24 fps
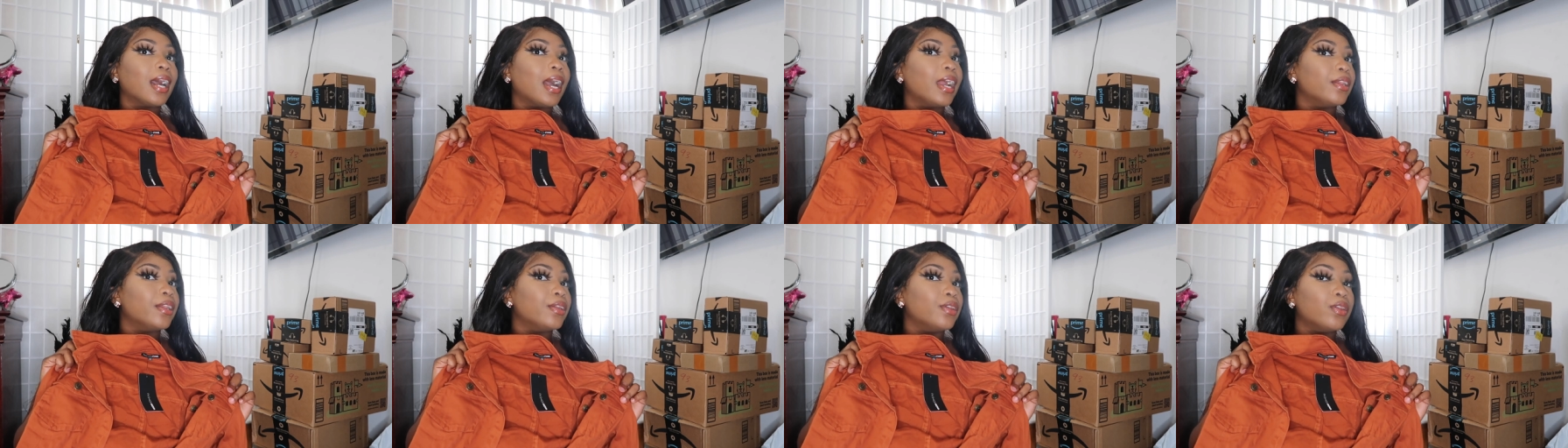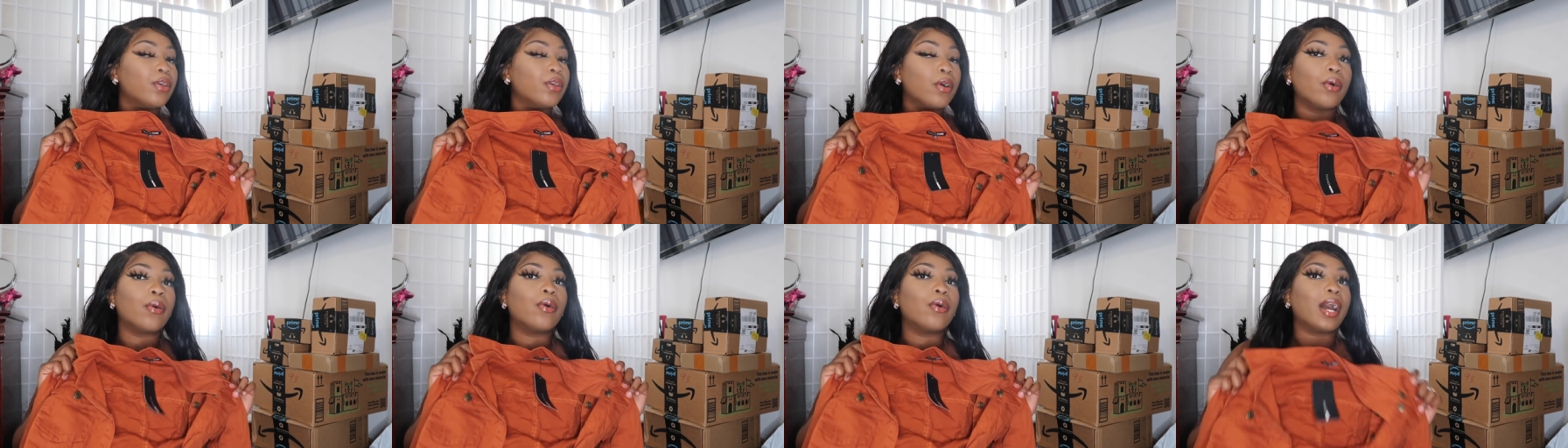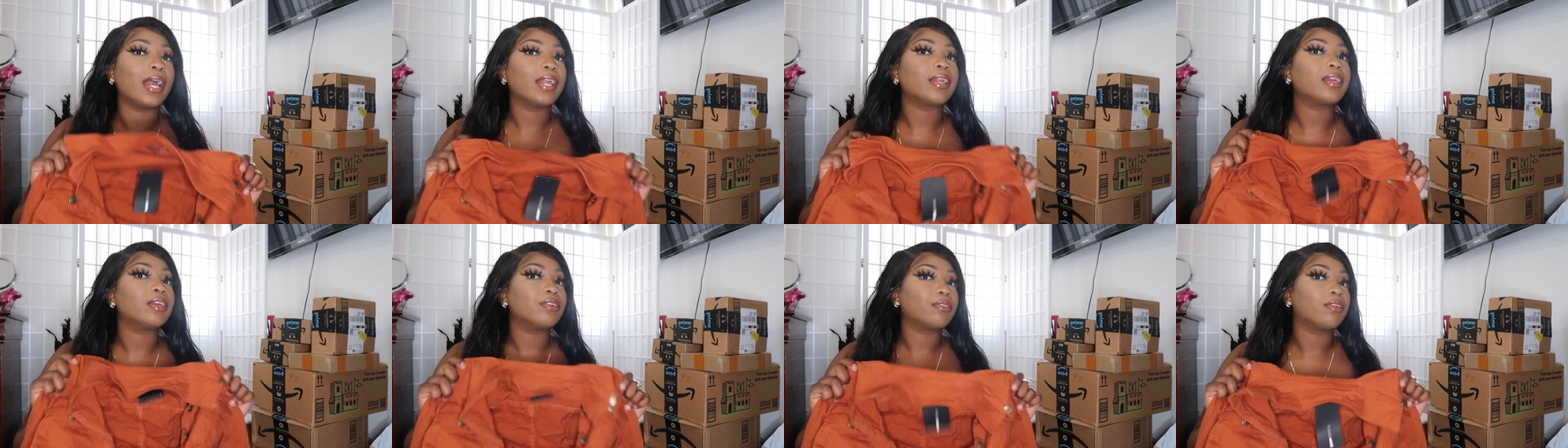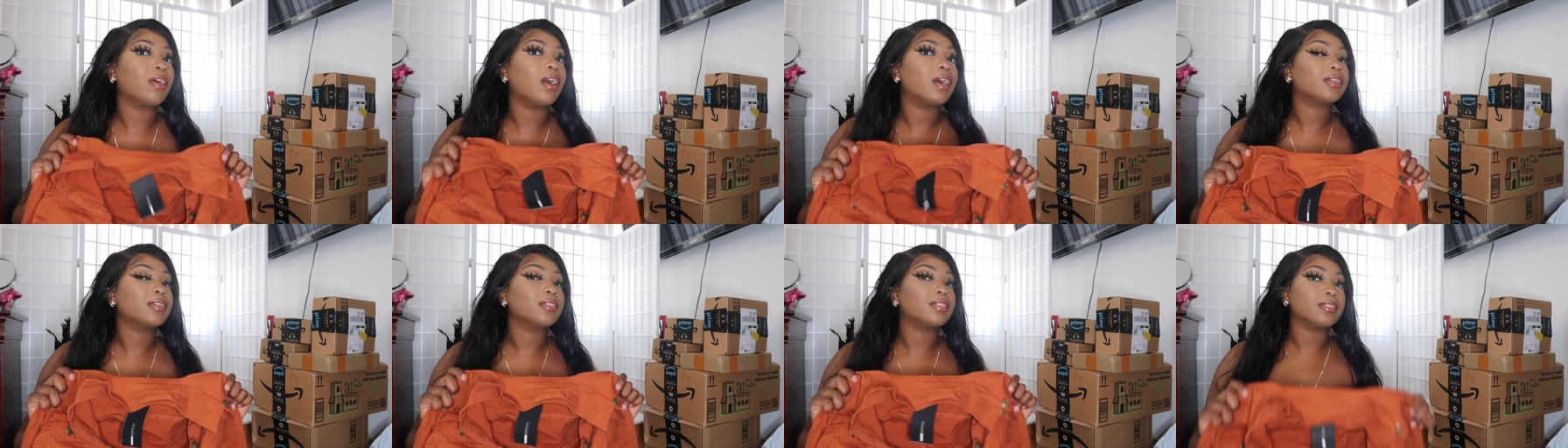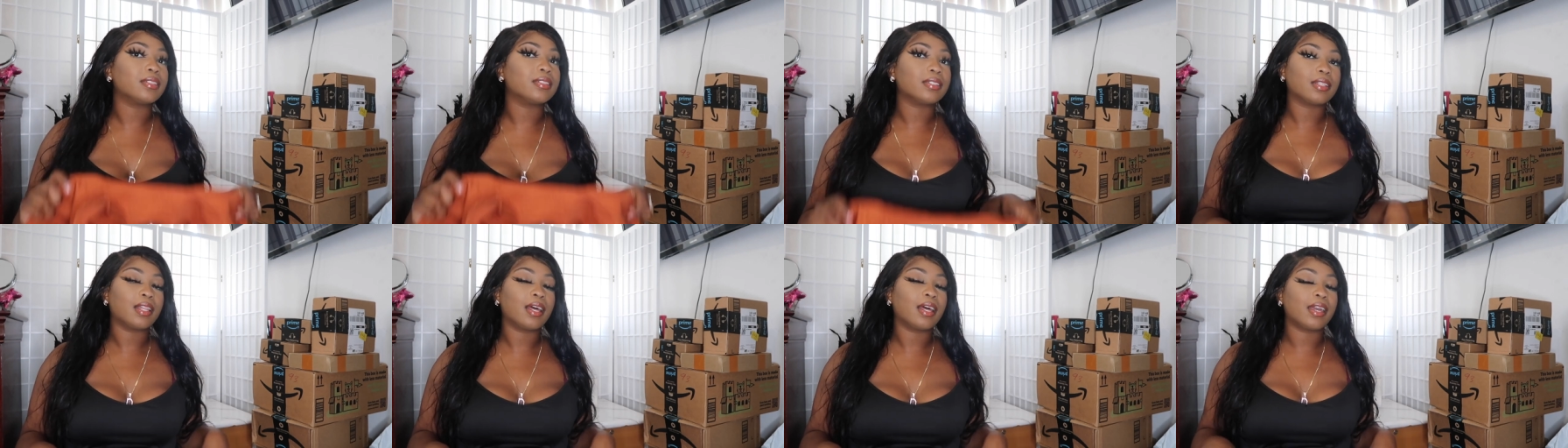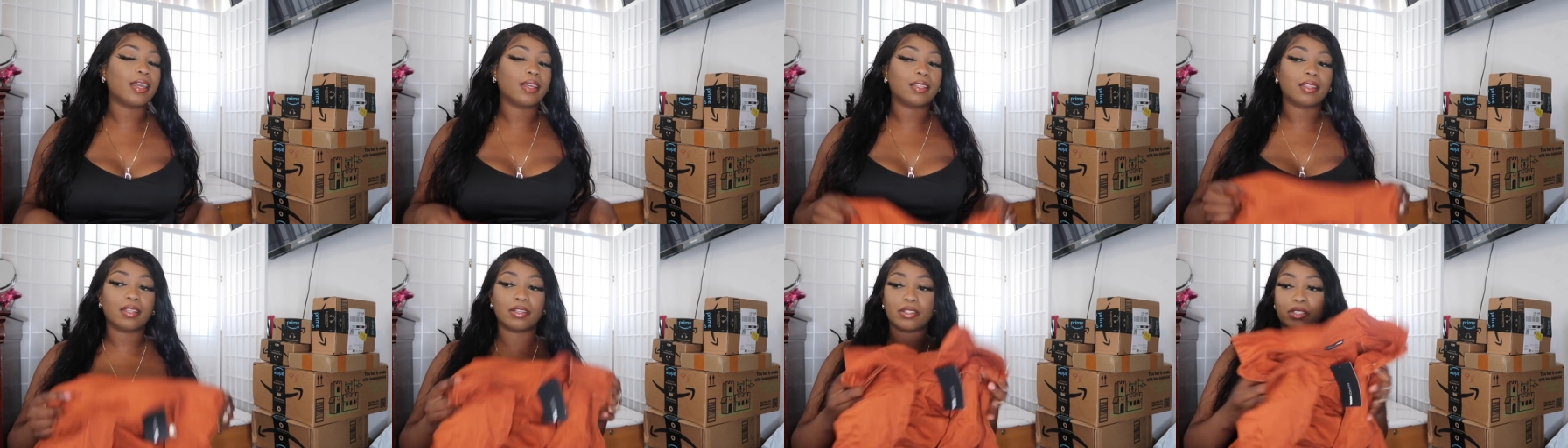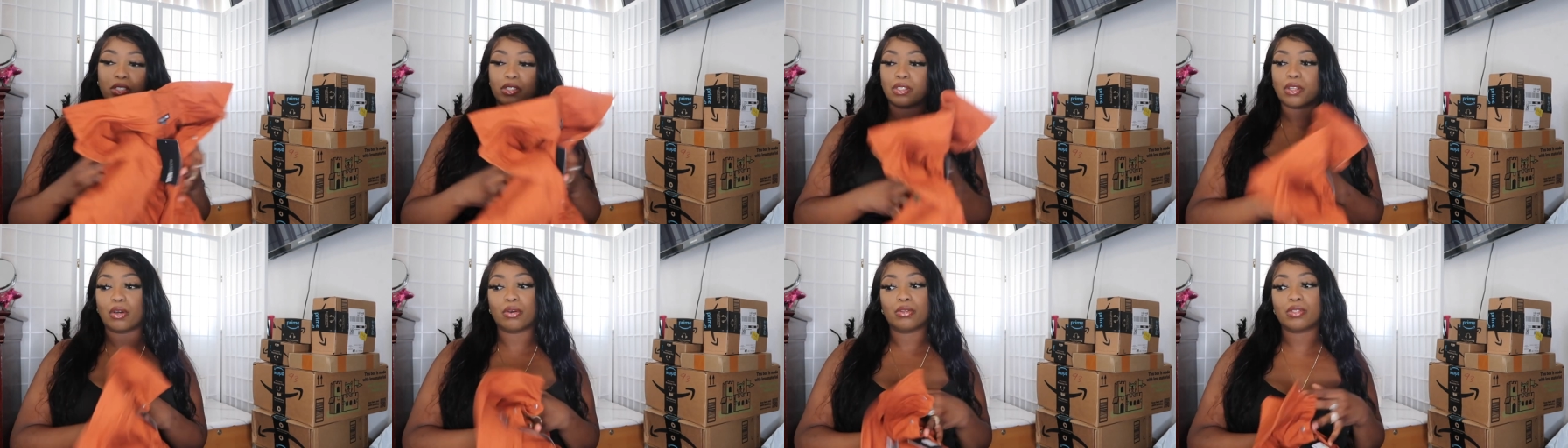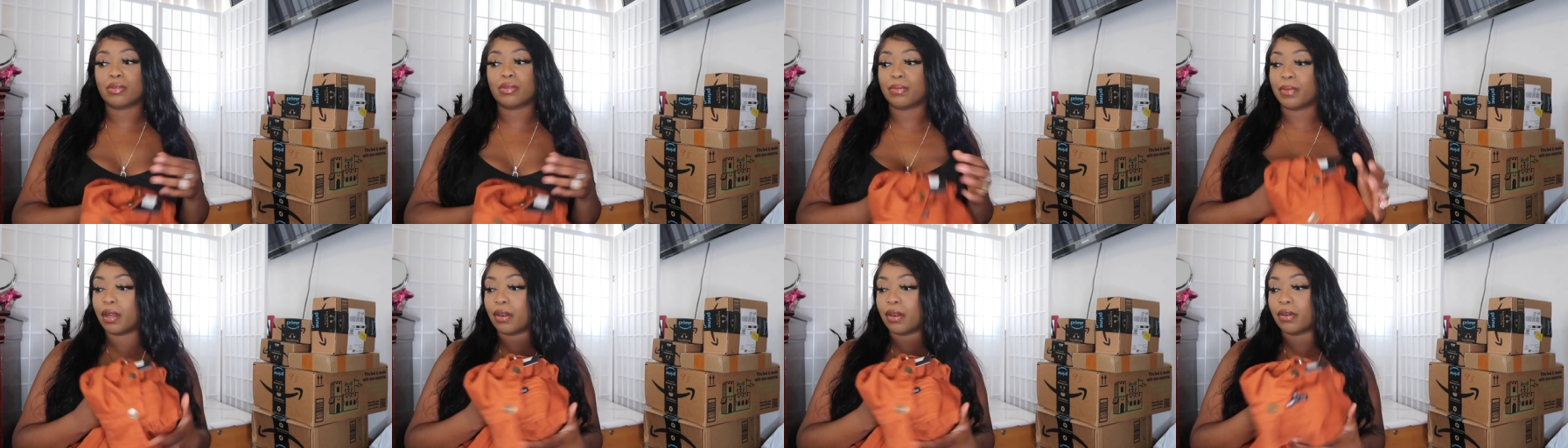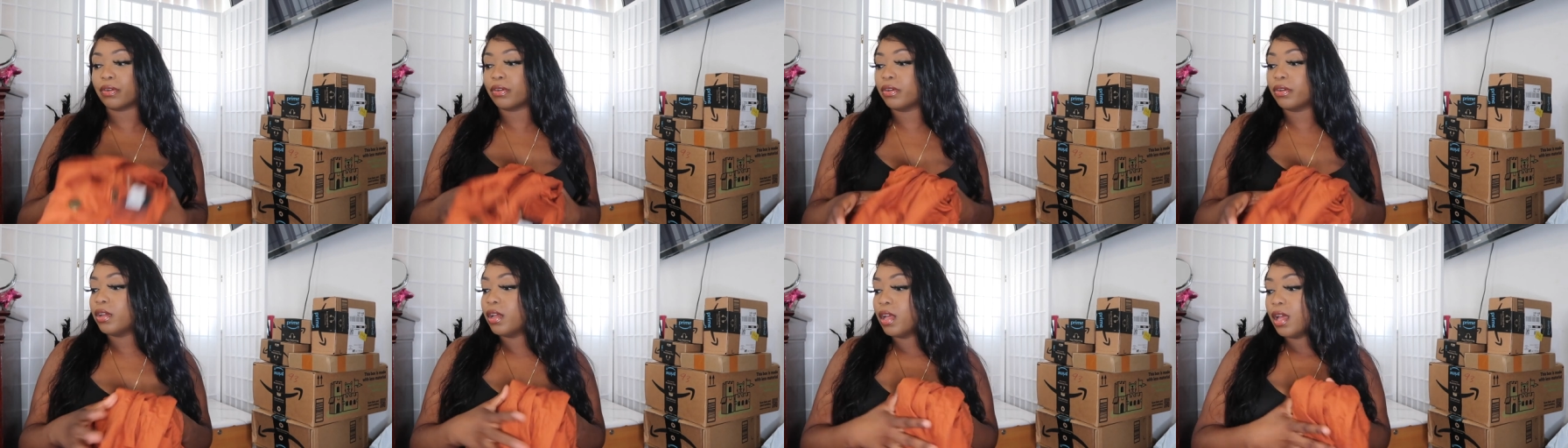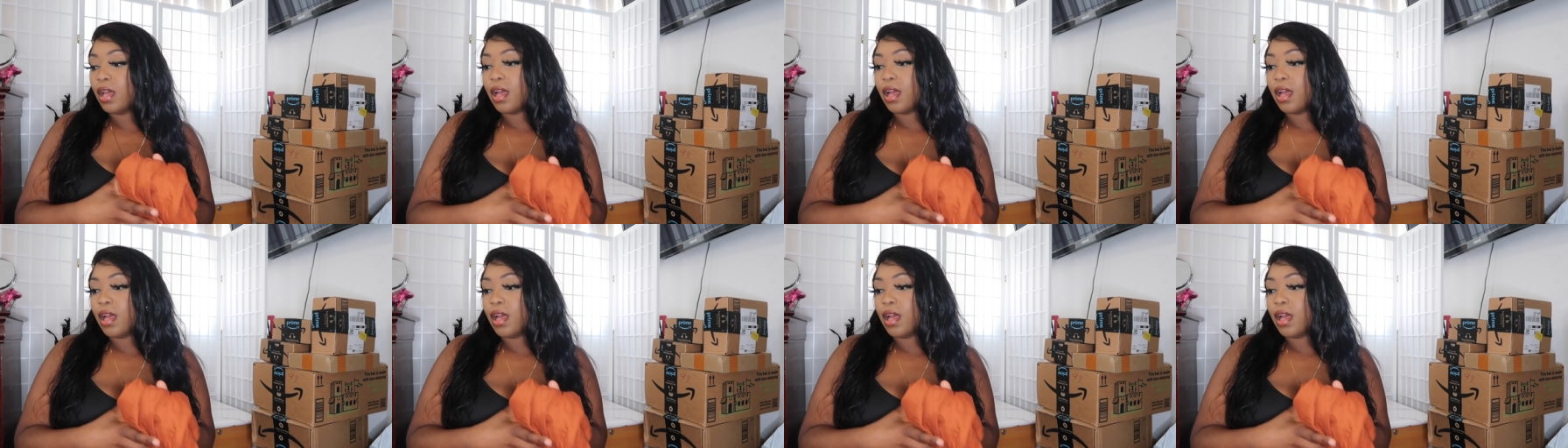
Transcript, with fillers: i know i can rock this like there's no tomorrow